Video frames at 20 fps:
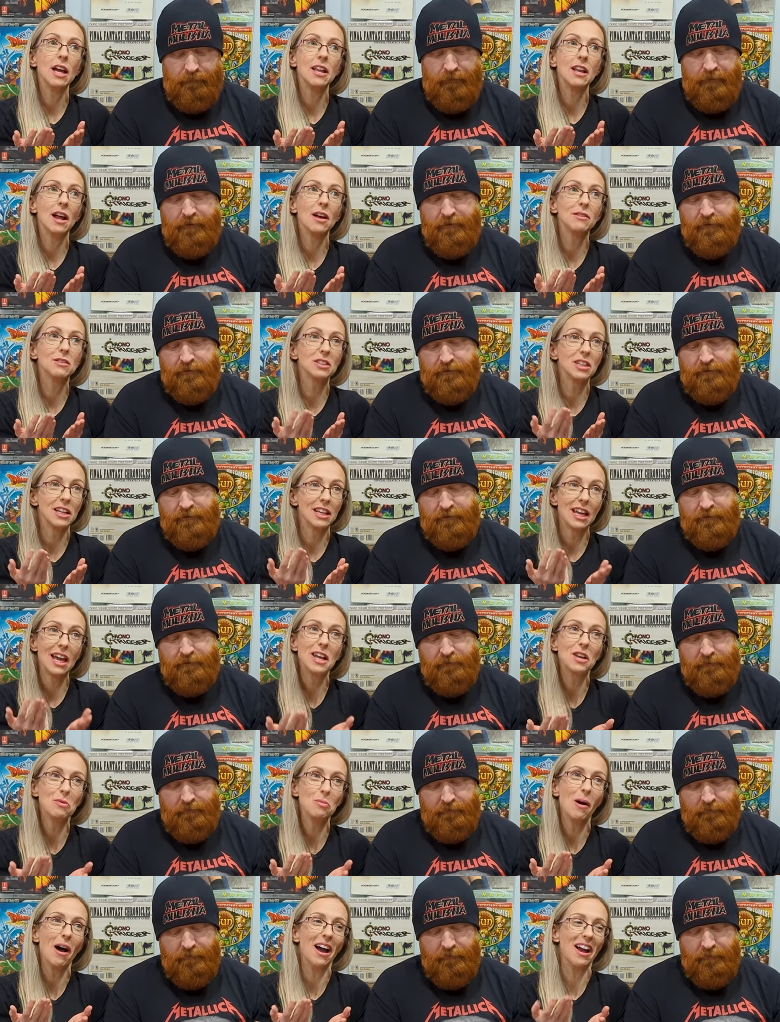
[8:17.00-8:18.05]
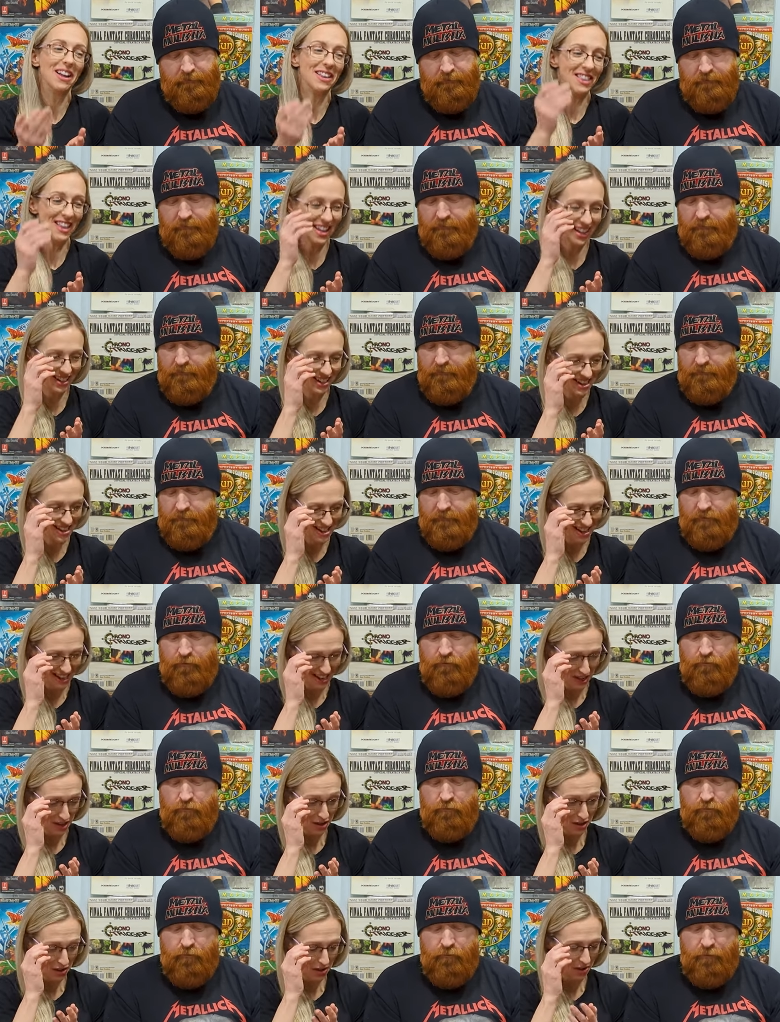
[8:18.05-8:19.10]
Speaker 1: And this, I was like, can you buy it then?
Speaker 2: You
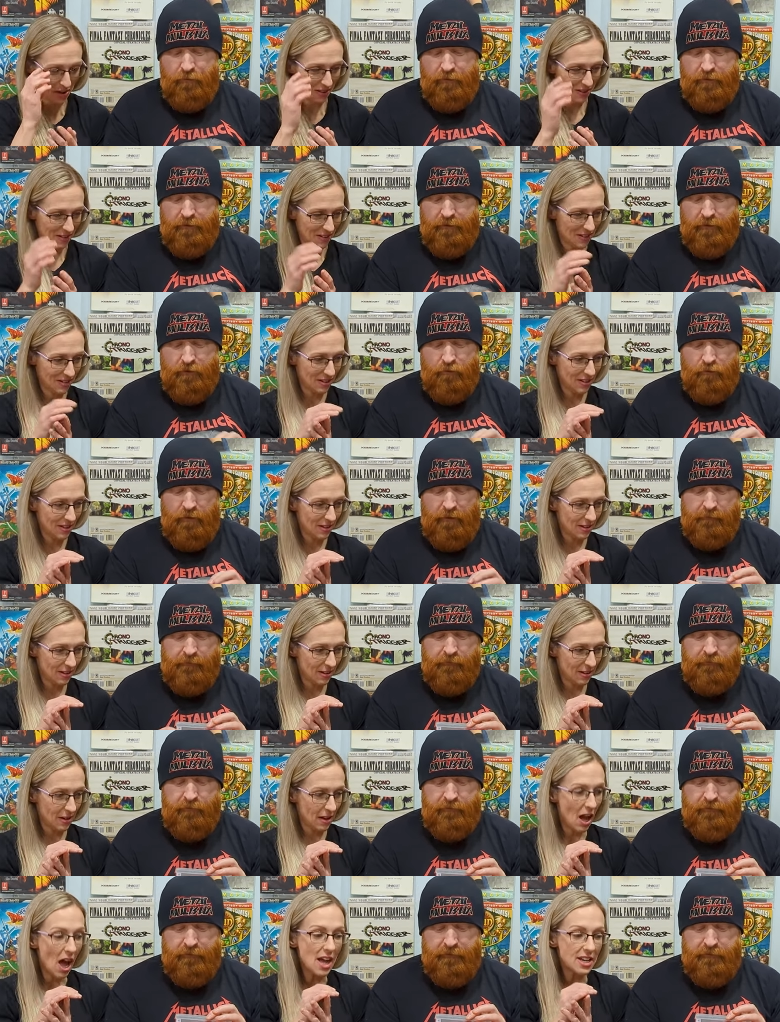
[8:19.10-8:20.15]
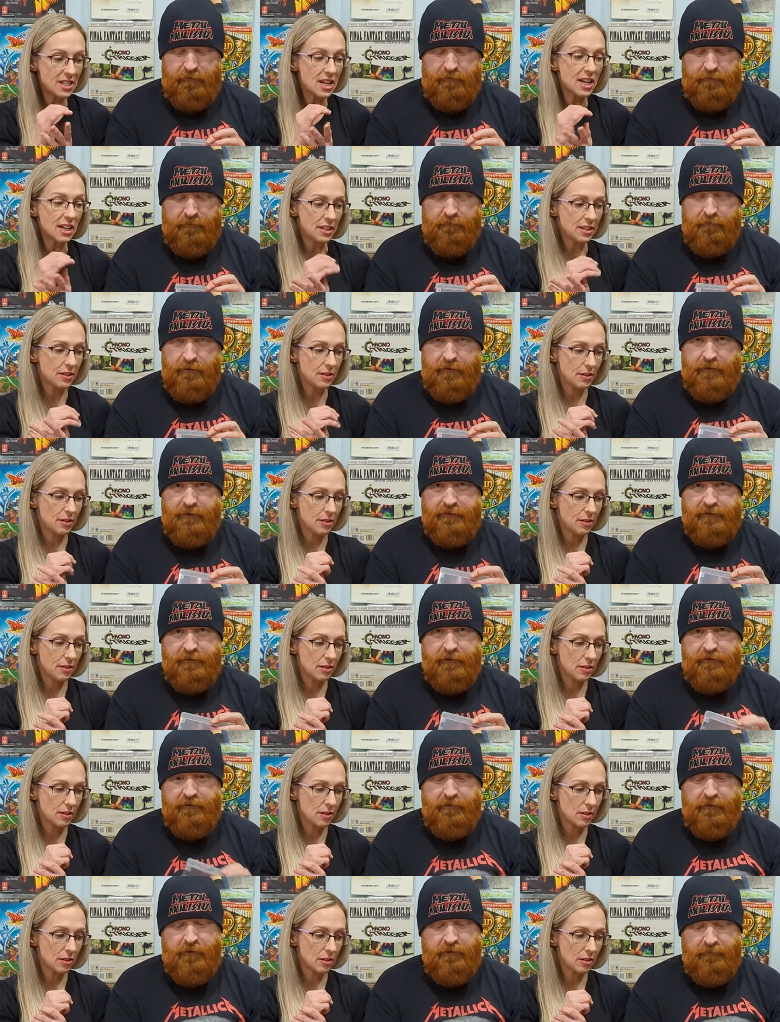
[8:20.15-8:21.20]
you printed a new cover for this. I did. Because the
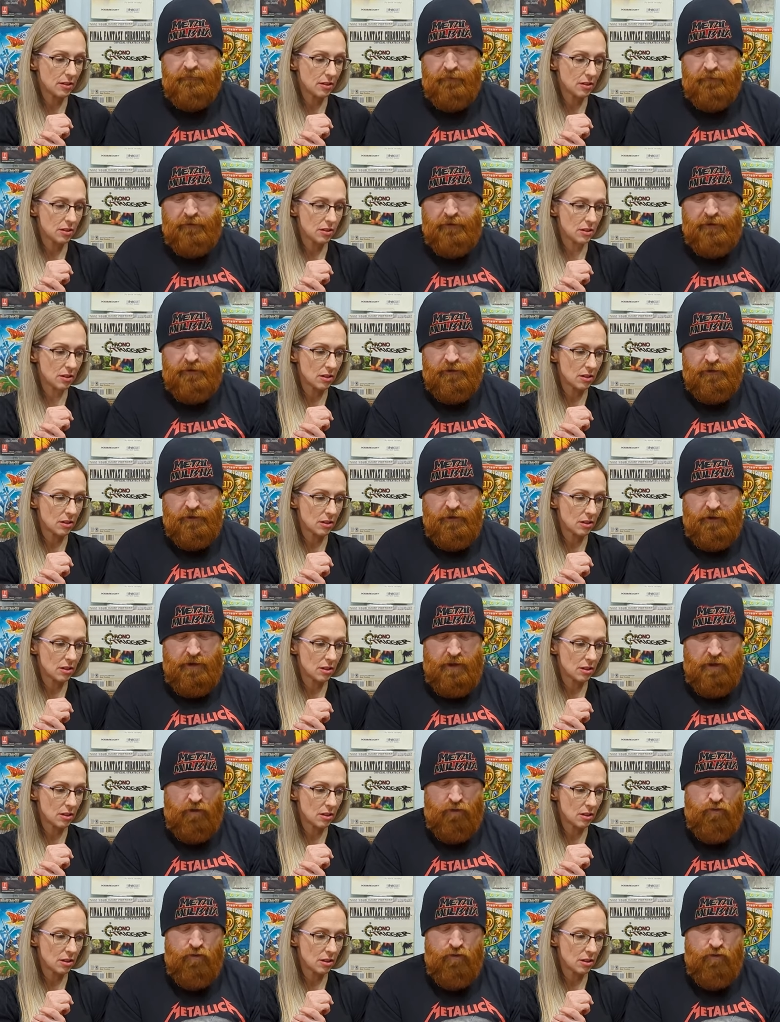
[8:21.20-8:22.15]
other cover is kind of